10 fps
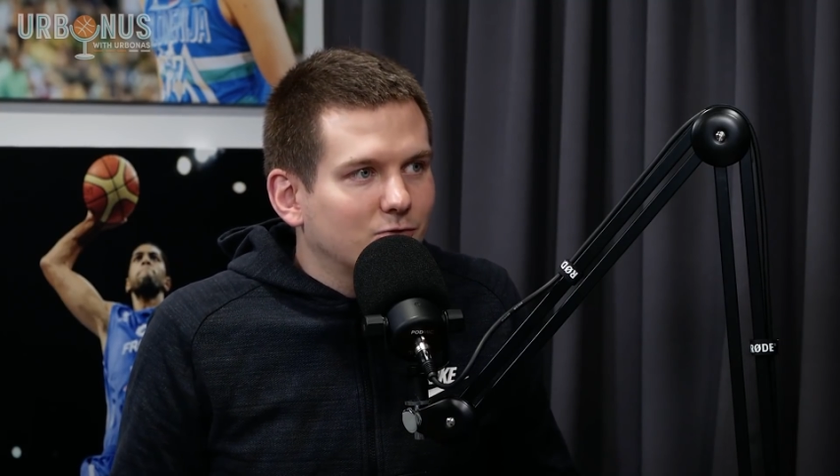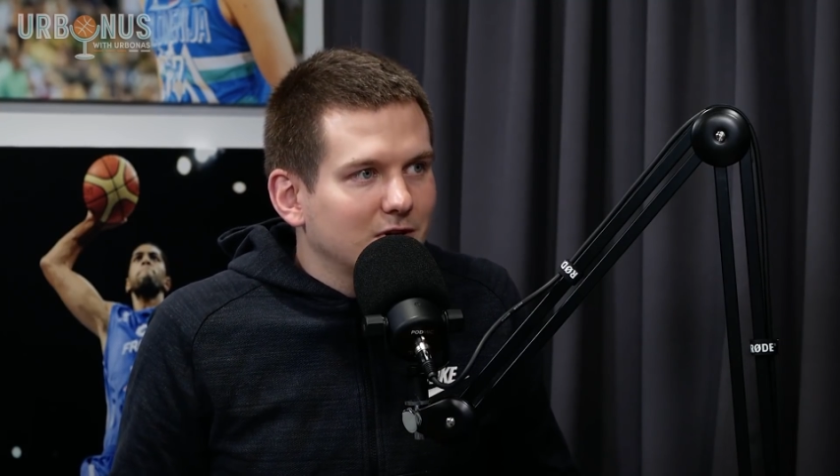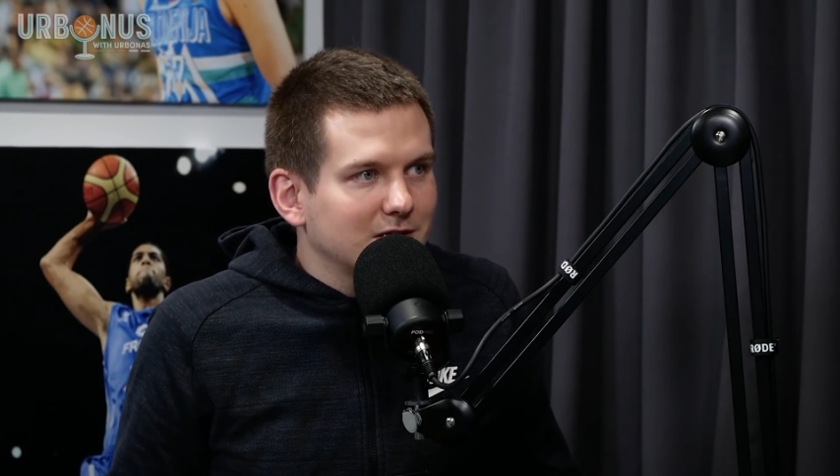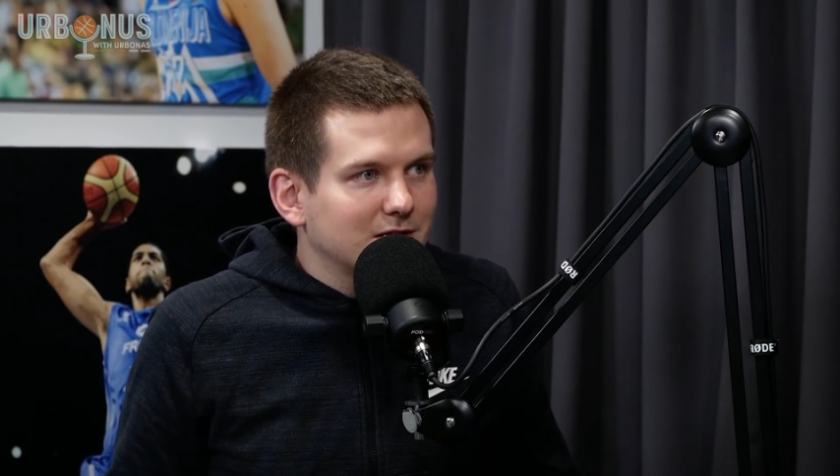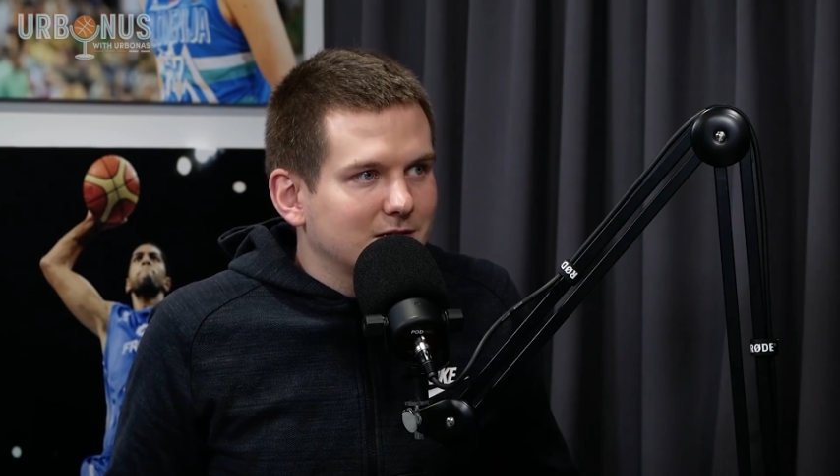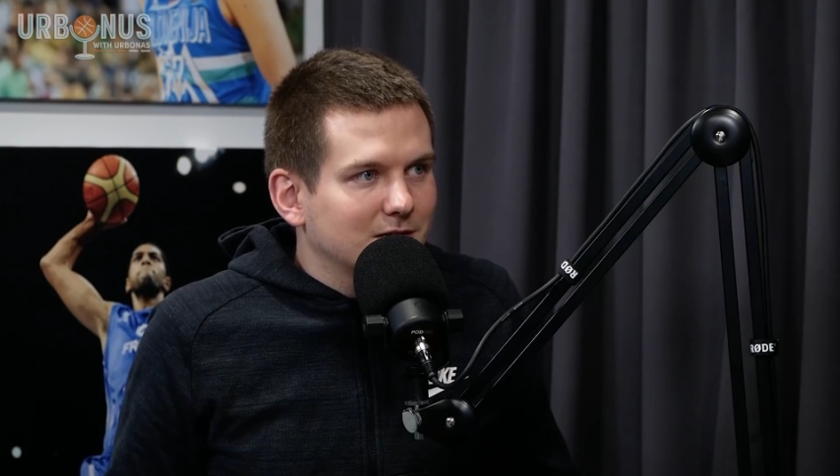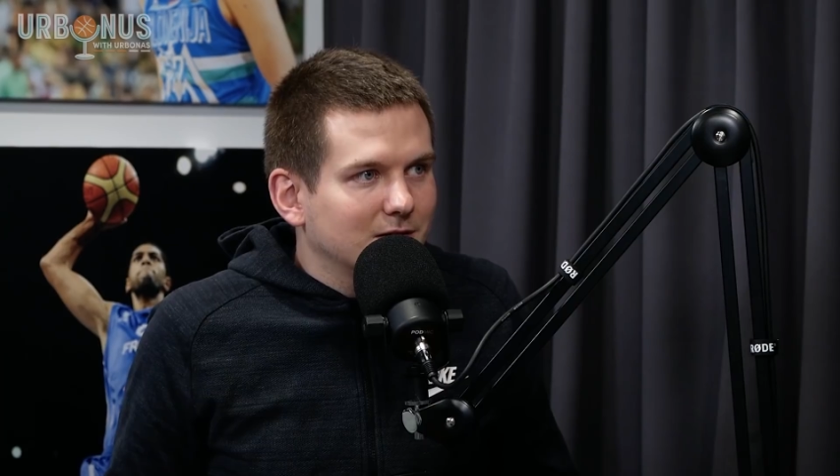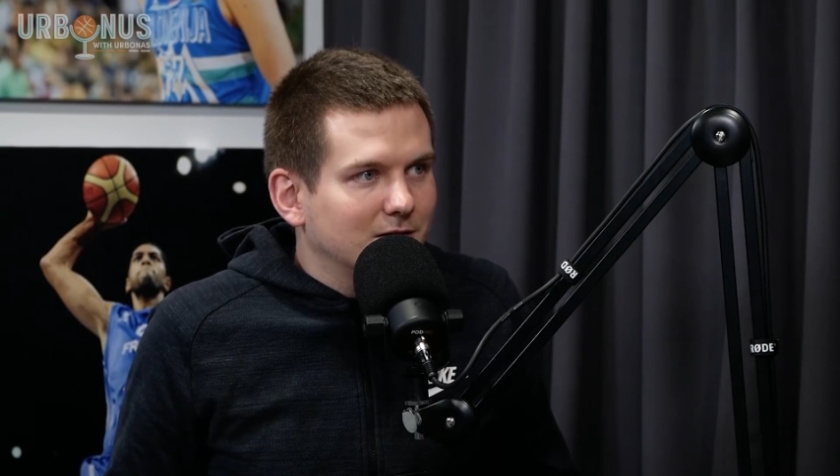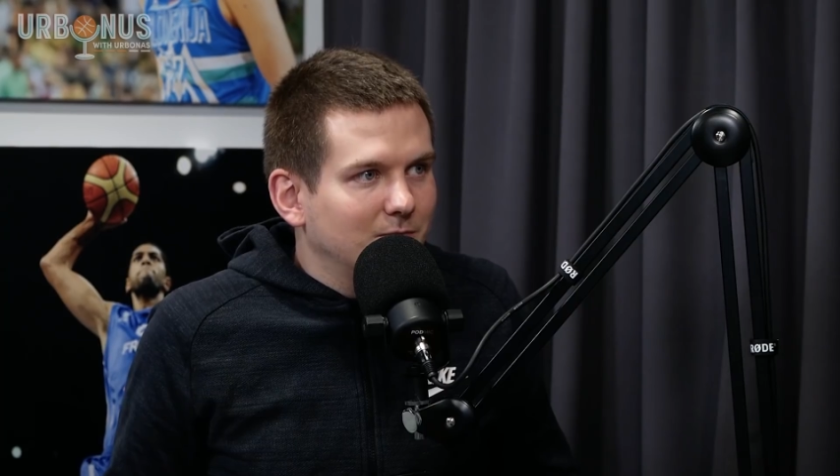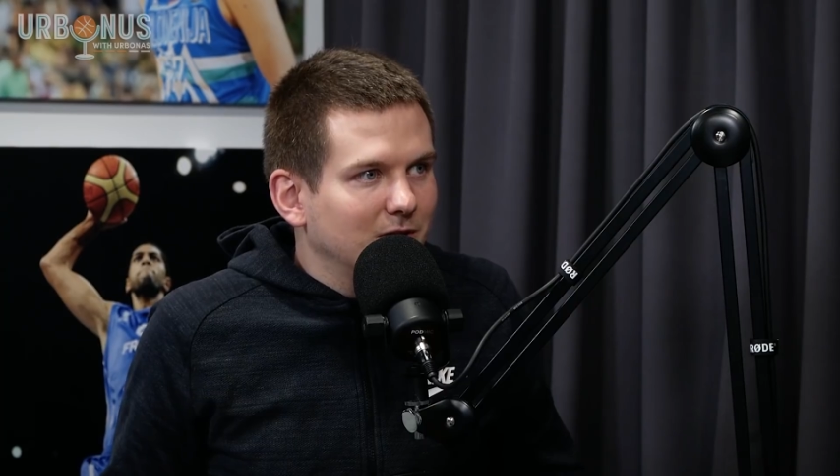trusts
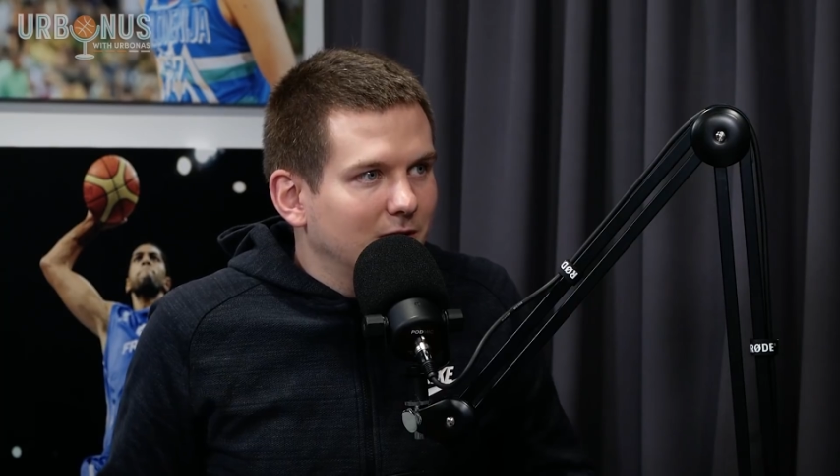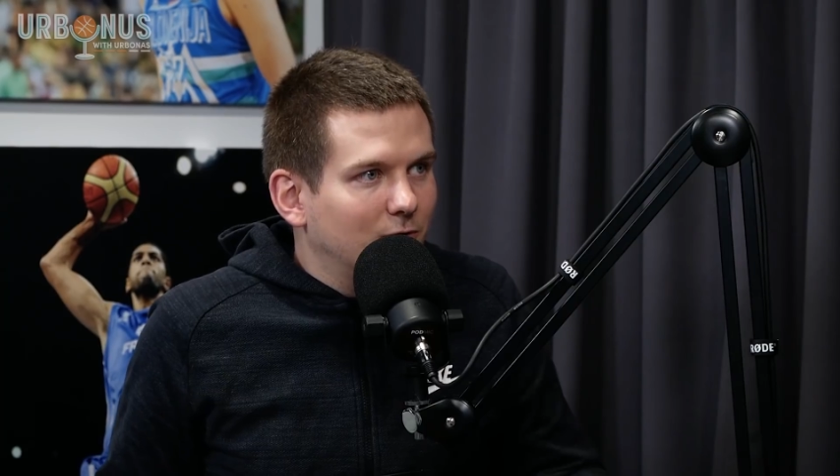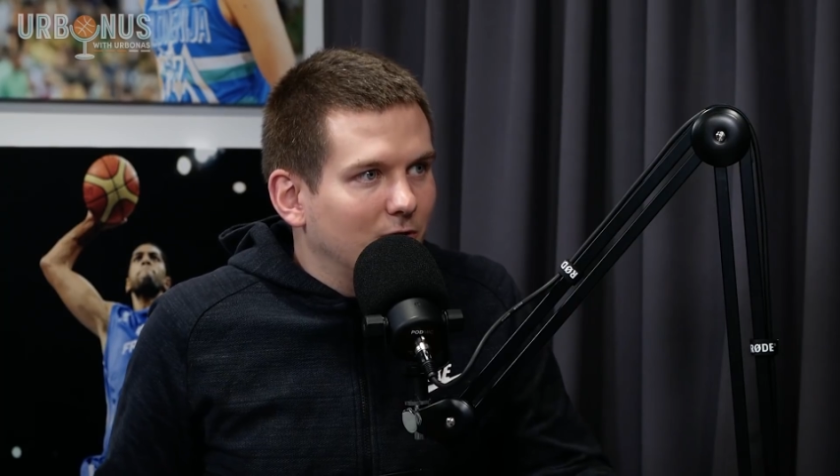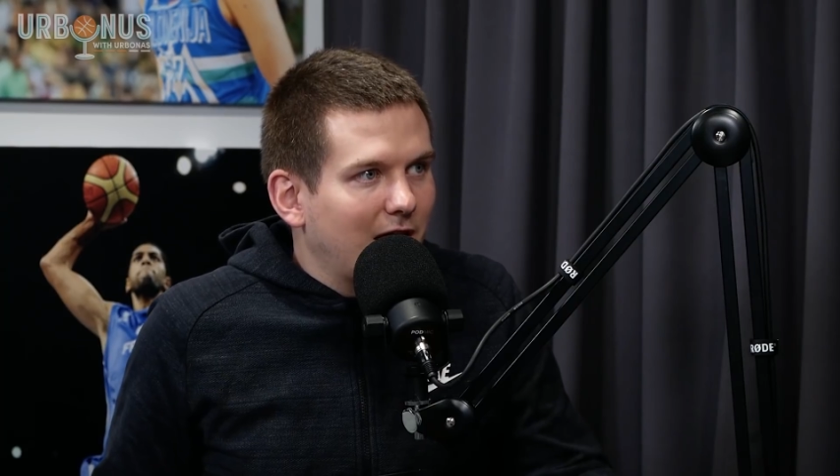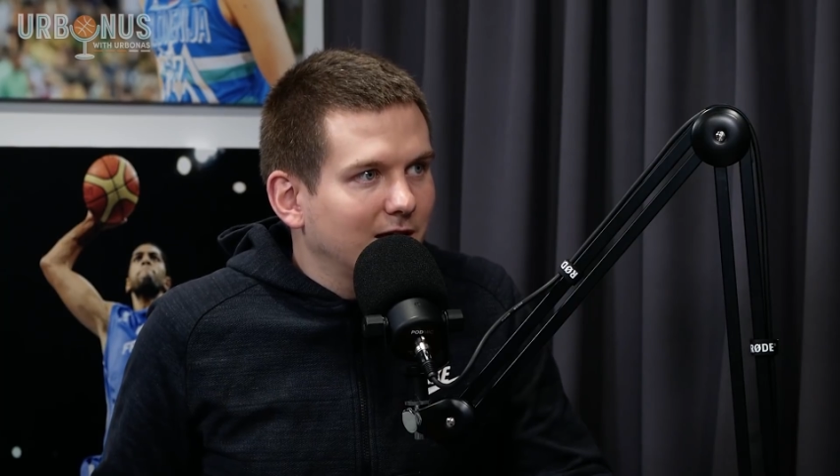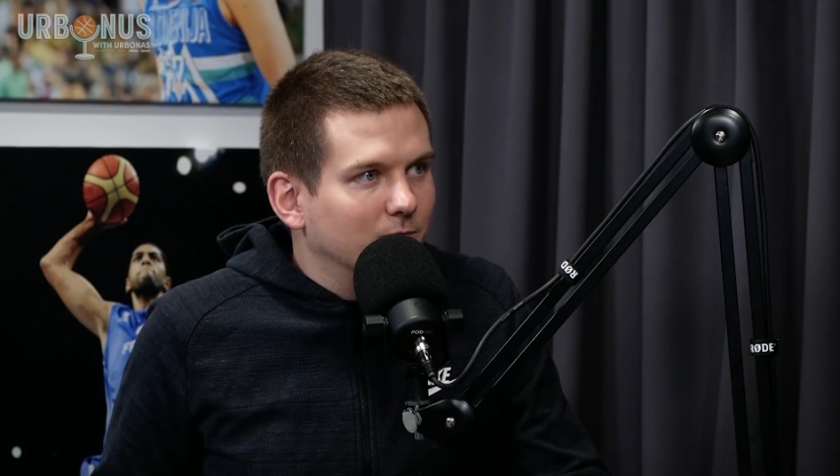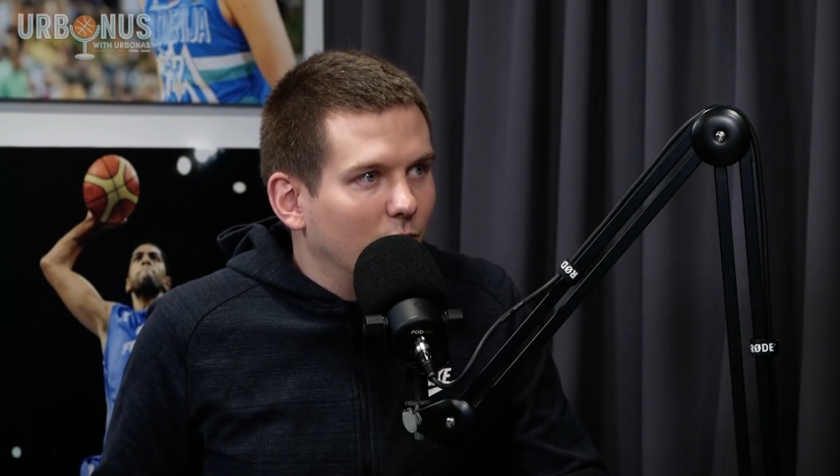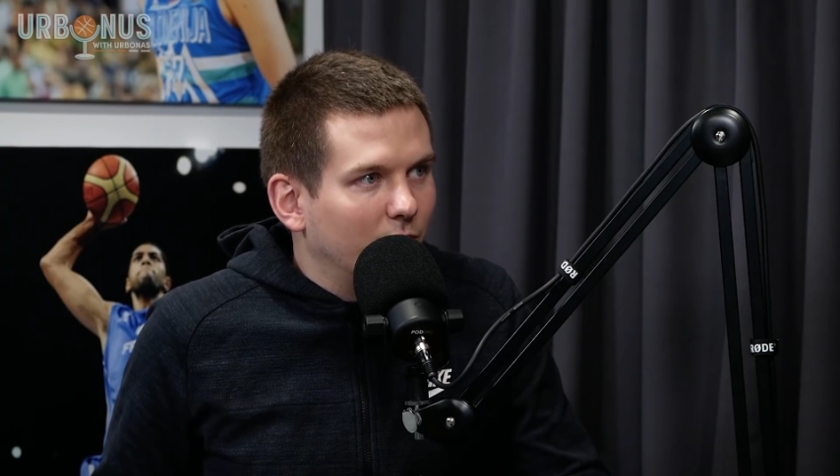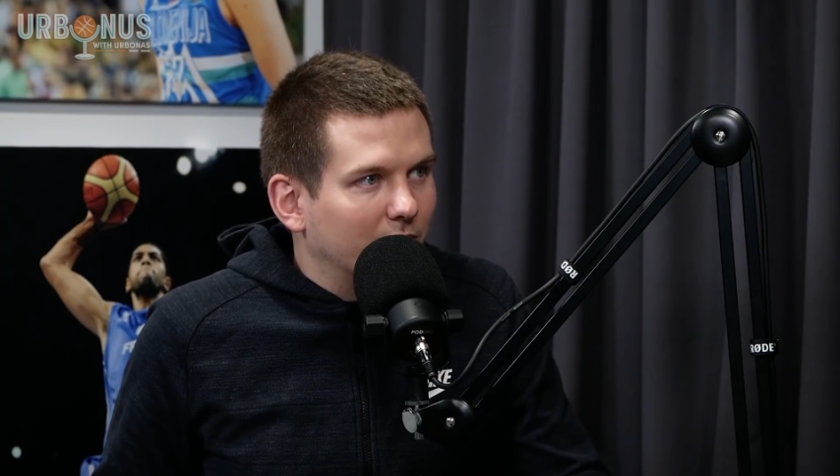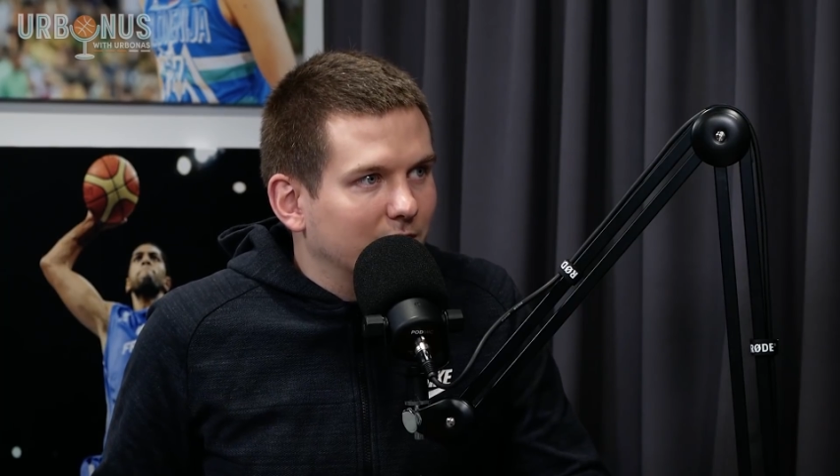Dimitri Kulagin
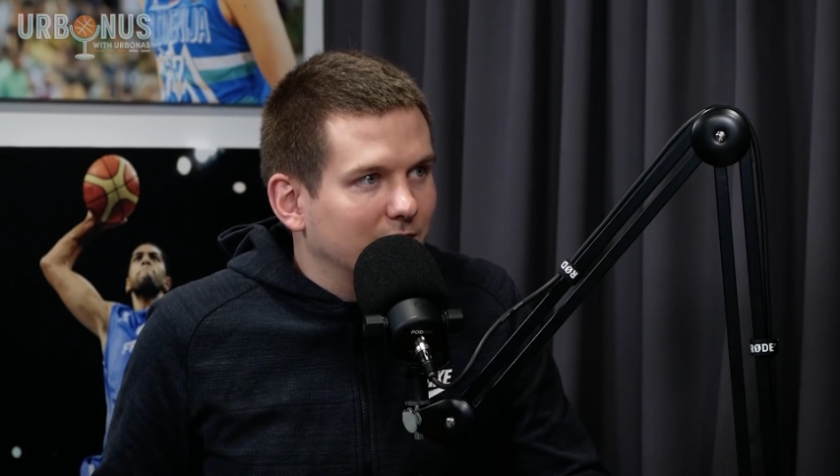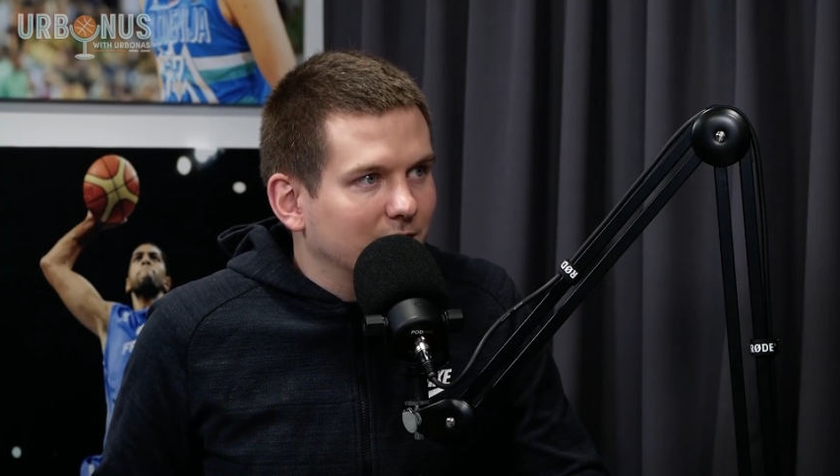more.